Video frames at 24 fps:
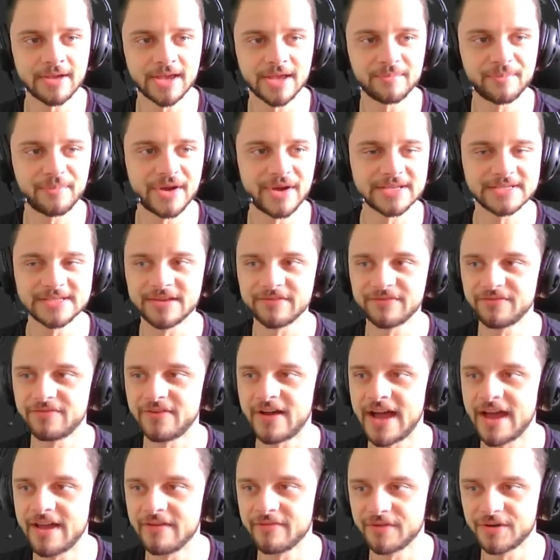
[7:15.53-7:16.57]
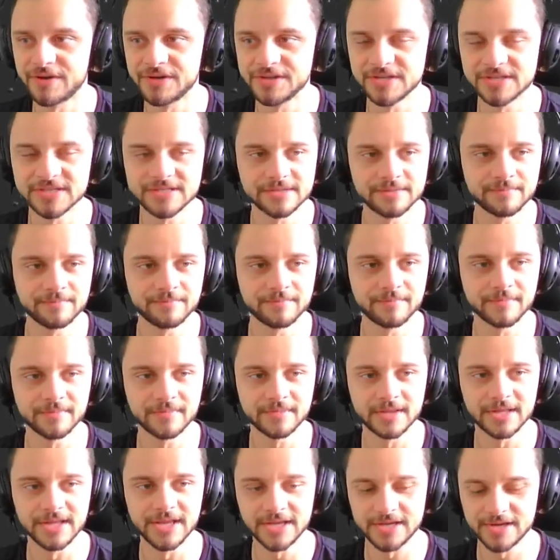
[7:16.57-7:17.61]
I can press F5 or just
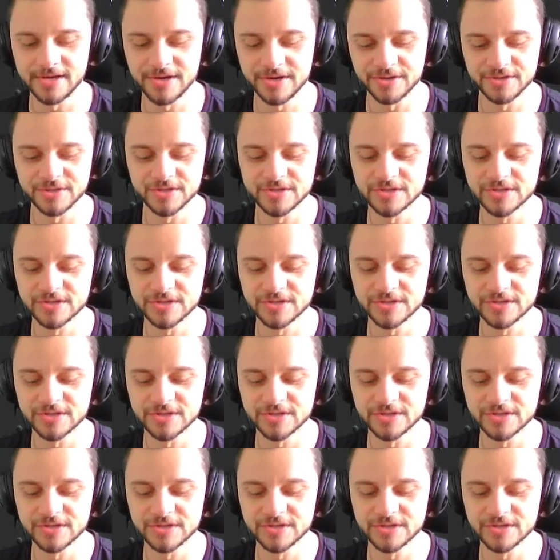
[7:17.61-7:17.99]
click here to